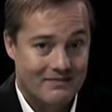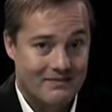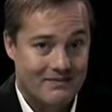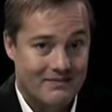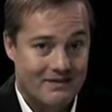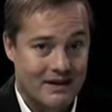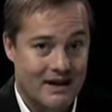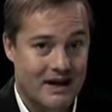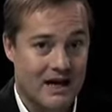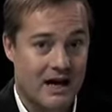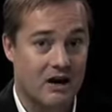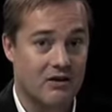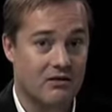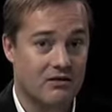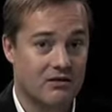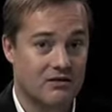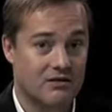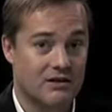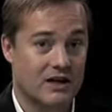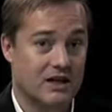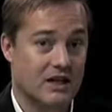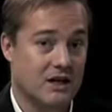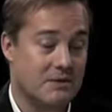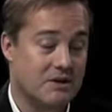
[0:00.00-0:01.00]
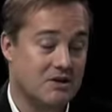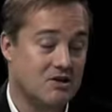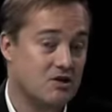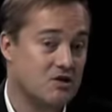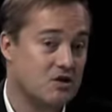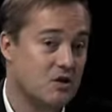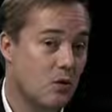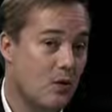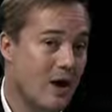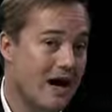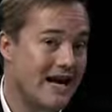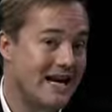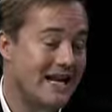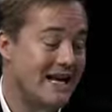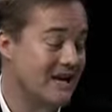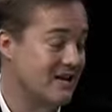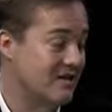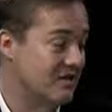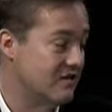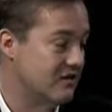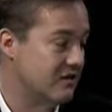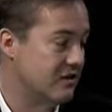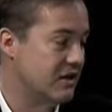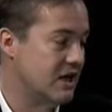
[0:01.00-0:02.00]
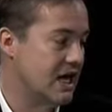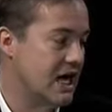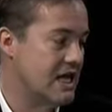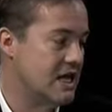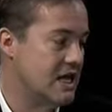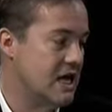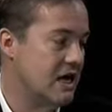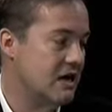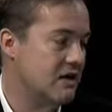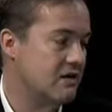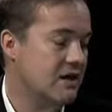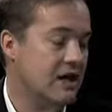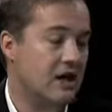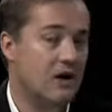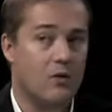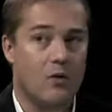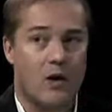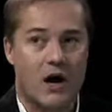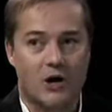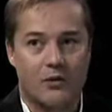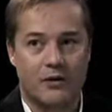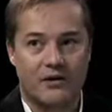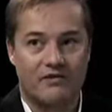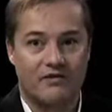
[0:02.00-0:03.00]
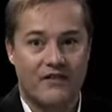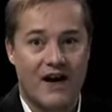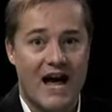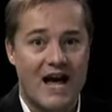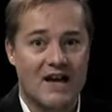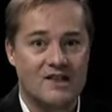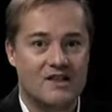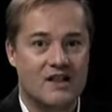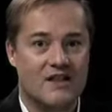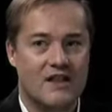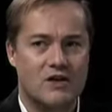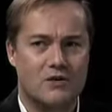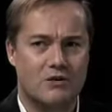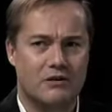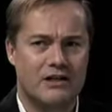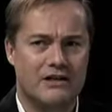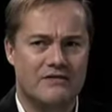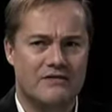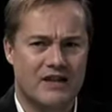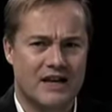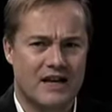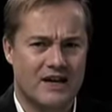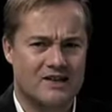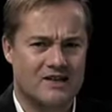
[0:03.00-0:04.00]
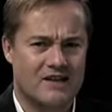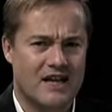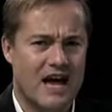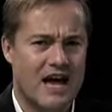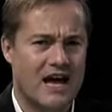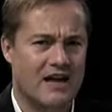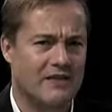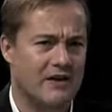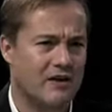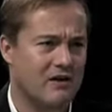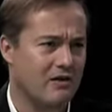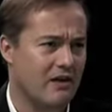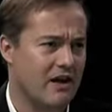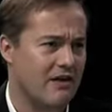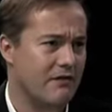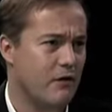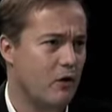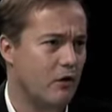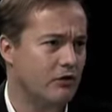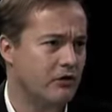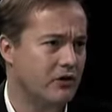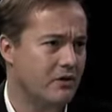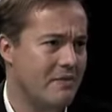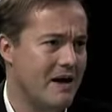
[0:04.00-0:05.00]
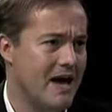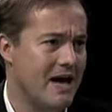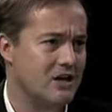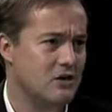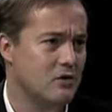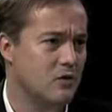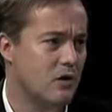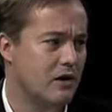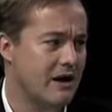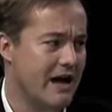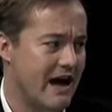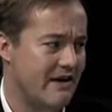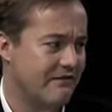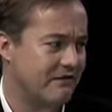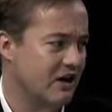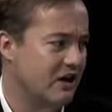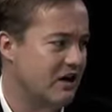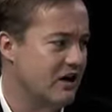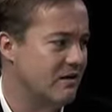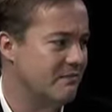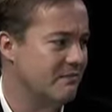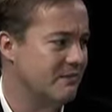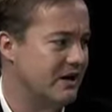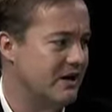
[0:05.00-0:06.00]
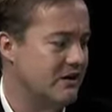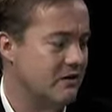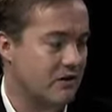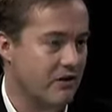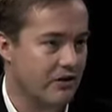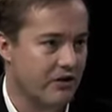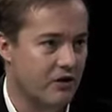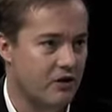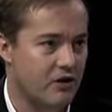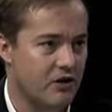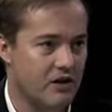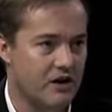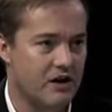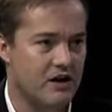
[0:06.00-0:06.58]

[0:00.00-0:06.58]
You know? I mean, just the way it is. They don't want to invest and then you leave the next day and they're left holding the bag. You own half the company or a third of the